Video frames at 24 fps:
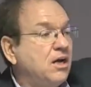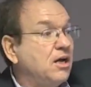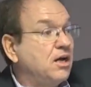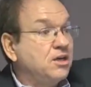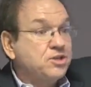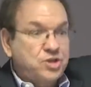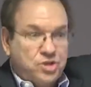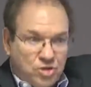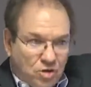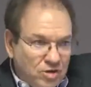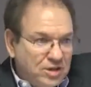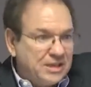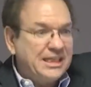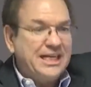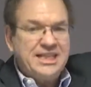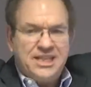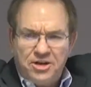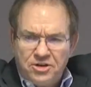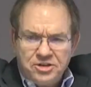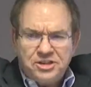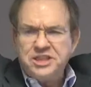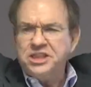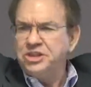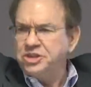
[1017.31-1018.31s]
certainly
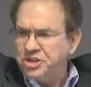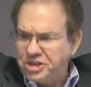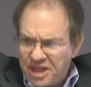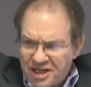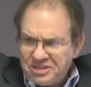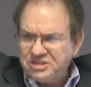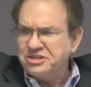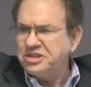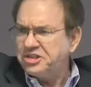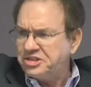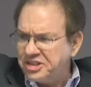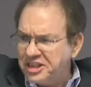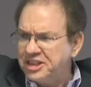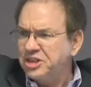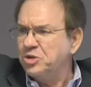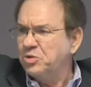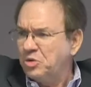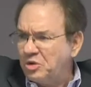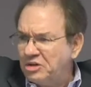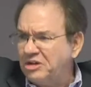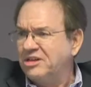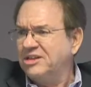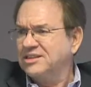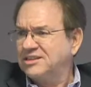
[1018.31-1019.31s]
there's injustice in the
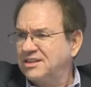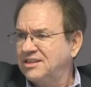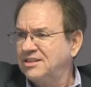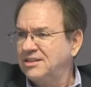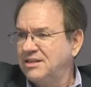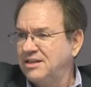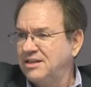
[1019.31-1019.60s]
world.